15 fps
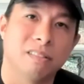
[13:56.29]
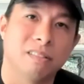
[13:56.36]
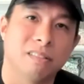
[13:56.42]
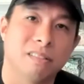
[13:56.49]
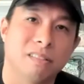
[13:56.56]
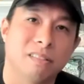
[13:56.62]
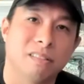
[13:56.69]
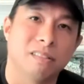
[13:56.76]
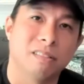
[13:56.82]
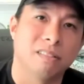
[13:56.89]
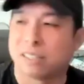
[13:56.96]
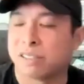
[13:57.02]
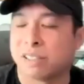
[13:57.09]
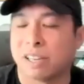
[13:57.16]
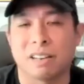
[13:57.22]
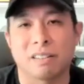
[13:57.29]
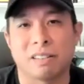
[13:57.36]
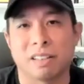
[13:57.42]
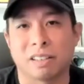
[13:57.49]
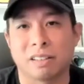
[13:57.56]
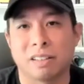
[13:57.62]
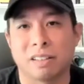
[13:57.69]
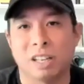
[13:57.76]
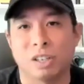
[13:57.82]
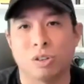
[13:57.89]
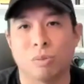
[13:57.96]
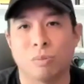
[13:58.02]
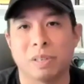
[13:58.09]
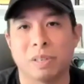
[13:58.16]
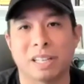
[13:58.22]
They told me not to say anything. They
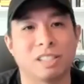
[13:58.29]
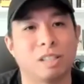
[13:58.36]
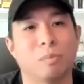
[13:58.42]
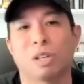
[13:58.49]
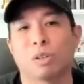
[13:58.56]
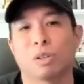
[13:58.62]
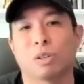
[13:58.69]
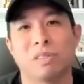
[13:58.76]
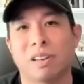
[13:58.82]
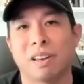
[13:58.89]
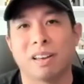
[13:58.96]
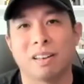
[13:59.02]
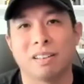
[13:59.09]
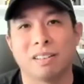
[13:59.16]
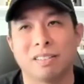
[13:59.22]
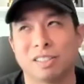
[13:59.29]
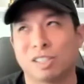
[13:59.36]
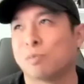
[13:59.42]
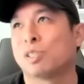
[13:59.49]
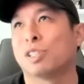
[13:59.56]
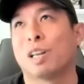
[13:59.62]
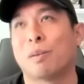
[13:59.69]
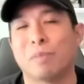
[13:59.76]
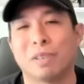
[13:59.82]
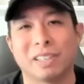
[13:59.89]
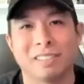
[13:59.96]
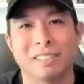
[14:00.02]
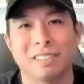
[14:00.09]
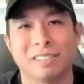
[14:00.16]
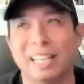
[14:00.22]
told me that someone else would say it, some
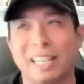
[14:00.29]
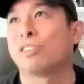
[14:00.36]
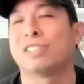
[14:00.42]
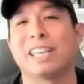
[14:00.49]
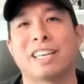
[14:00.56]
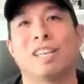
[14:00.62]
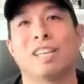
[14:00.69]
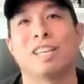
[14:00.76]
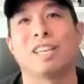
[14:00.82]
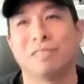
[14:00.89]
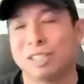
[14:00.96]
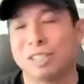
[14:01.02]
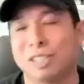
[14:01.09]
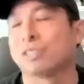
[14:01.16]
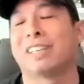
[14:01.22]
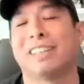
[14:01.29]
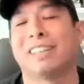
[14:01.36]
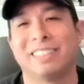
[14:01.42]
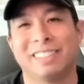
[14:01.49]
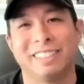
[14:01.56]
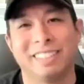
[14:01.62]
celebrity. Daniel Day Kim, he'll say it.